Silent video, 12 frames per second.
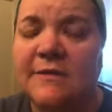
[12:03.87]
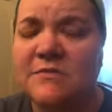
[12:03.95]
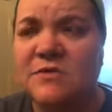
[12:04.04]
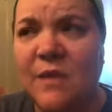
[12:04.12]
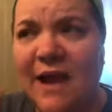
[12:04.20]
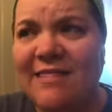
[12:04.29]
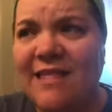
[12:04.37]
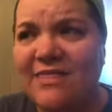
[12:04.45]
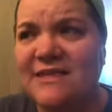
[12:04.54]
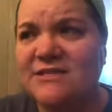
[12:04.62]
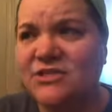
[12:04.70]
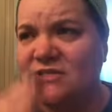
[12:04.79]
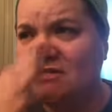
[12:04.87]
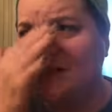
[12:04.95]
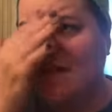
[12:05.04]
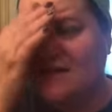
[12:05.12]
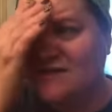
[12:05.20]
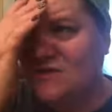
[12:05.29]
So I let this just
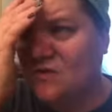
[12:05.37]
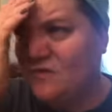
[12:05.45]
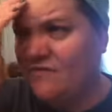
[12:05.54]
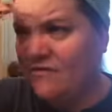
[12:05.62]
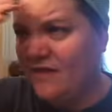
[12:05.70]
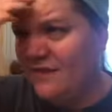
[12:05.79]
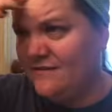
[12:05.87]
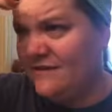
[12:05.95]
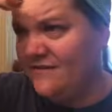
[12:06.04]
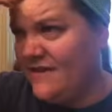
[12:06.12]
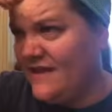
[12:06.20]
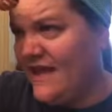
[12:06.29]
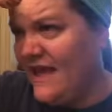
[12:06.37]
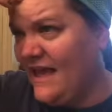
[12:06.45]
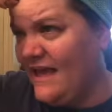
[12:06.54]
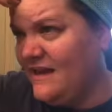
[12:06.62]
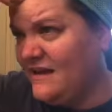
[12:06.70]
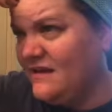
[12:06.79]
sit and soak for, like, if I
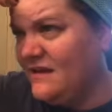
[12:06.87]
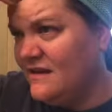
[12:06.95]
can,